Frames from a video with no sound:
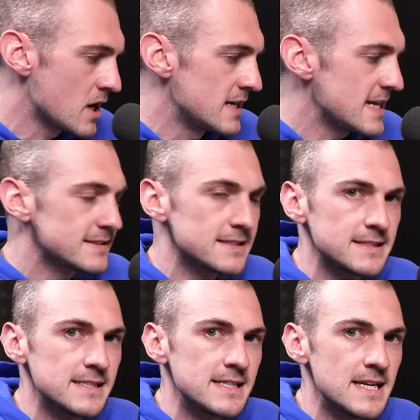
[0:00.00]
Leicester
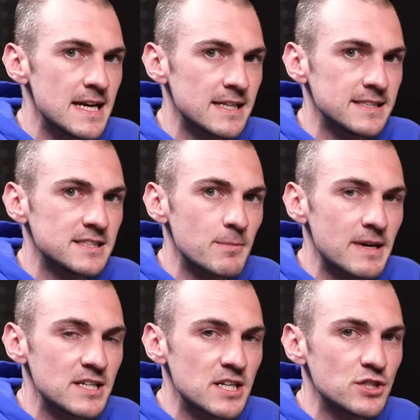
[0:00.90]
City assistant
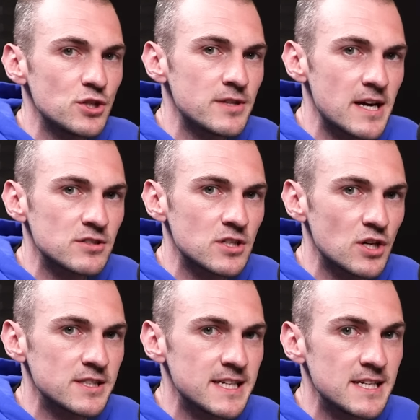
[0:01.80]
manager
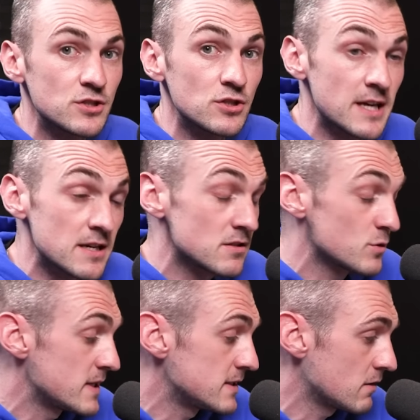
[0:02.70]
2019 to
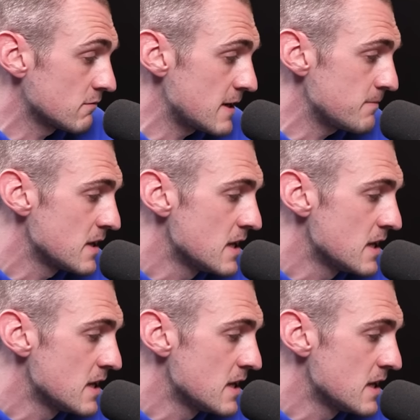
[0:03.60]
2023,